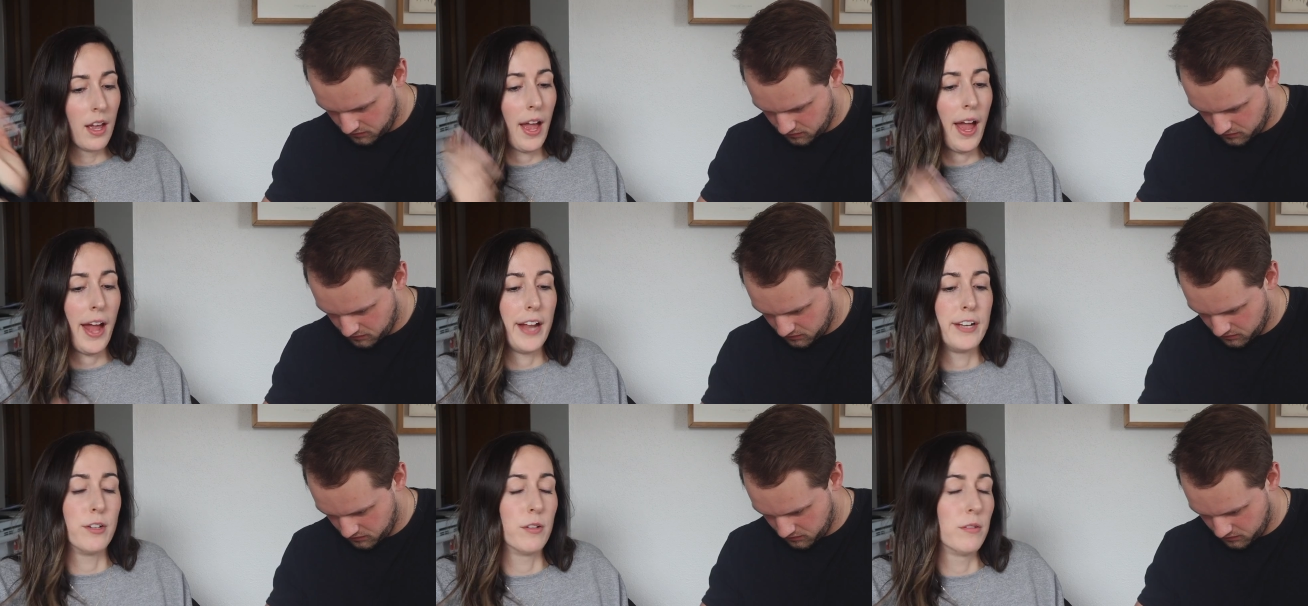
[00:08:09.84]

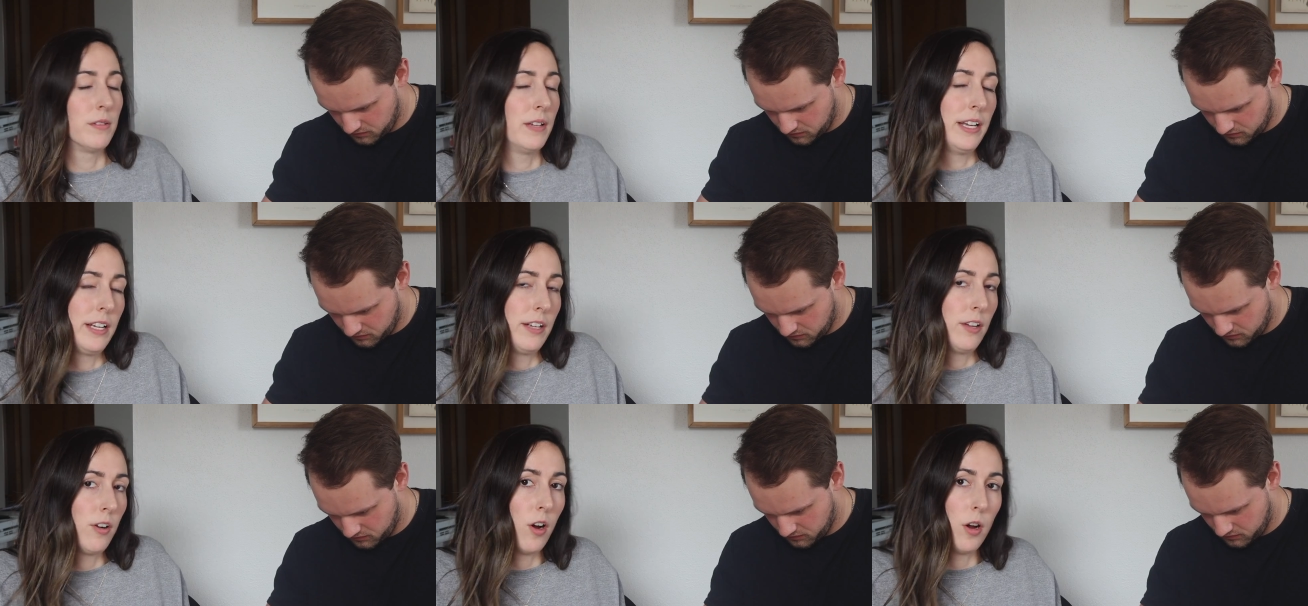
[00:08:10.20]
Speaker 1: I don't
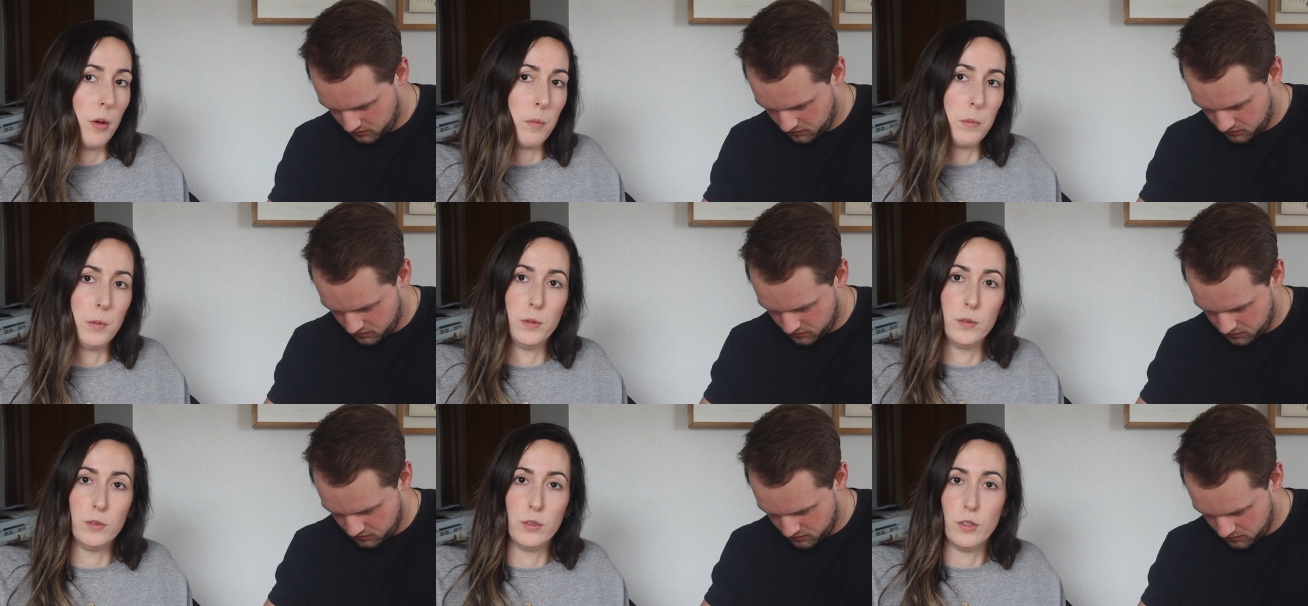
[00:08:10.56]
like
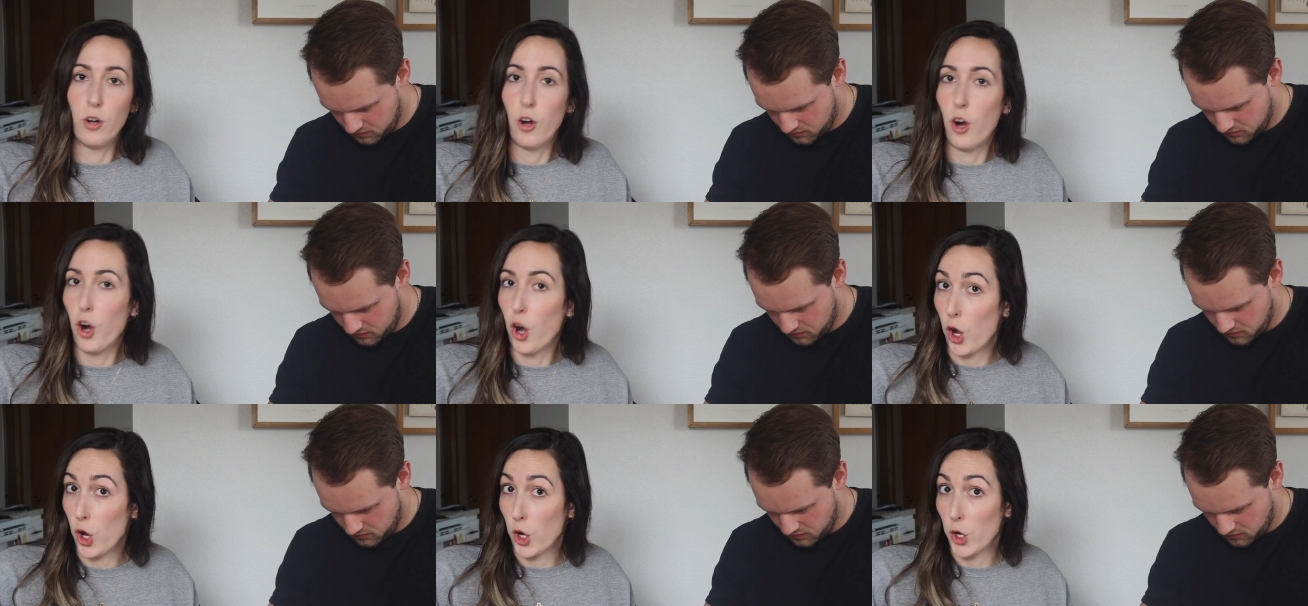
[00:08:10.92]
caramel
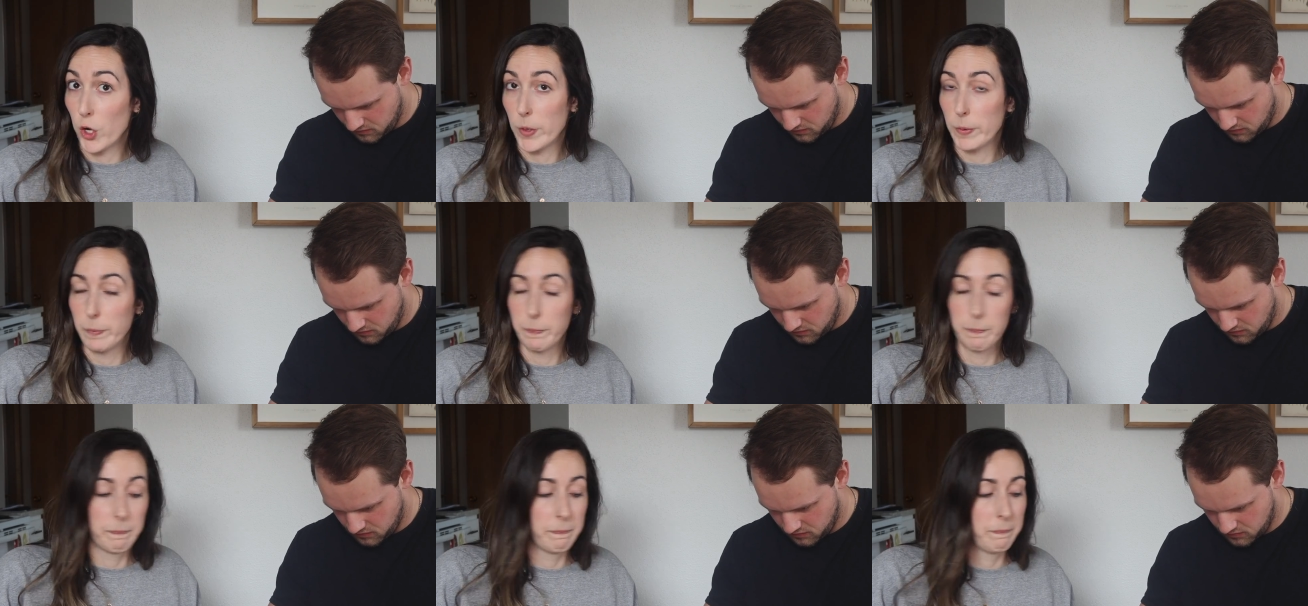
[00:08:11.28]
hard,
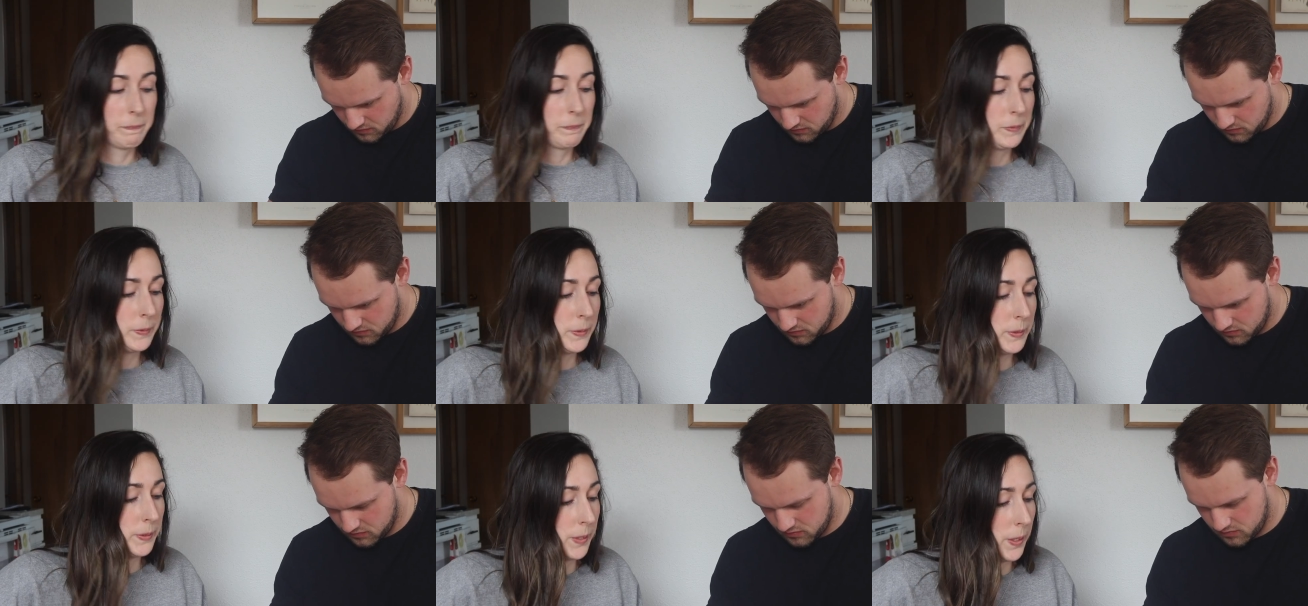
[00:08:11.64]

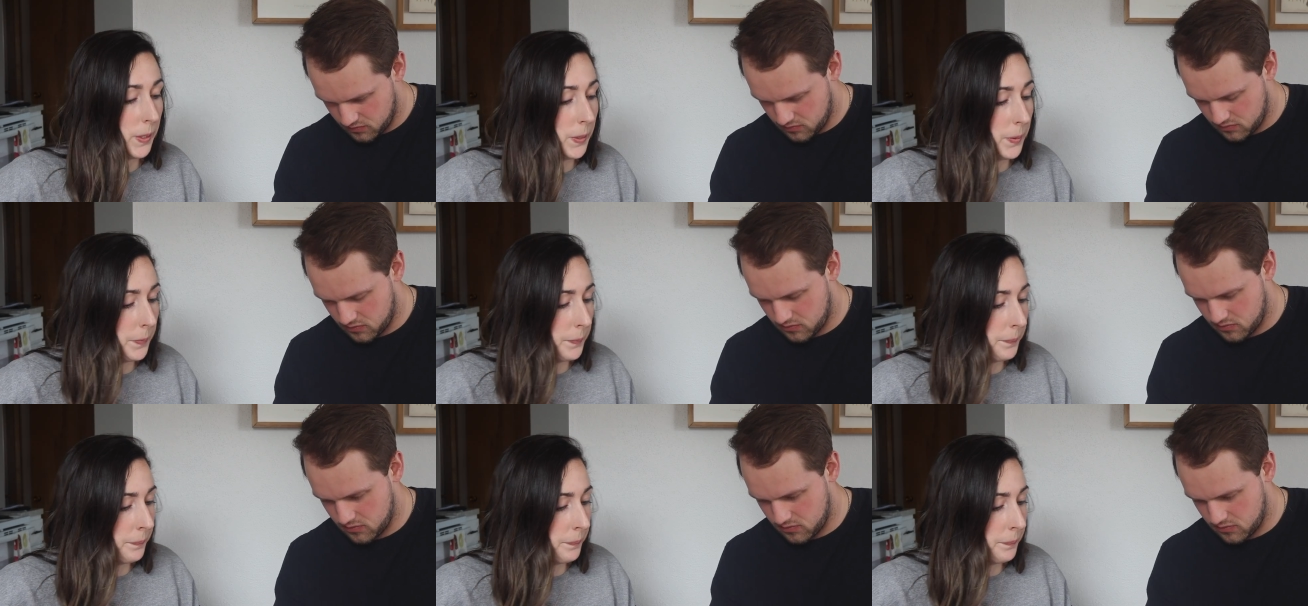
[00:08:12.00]
so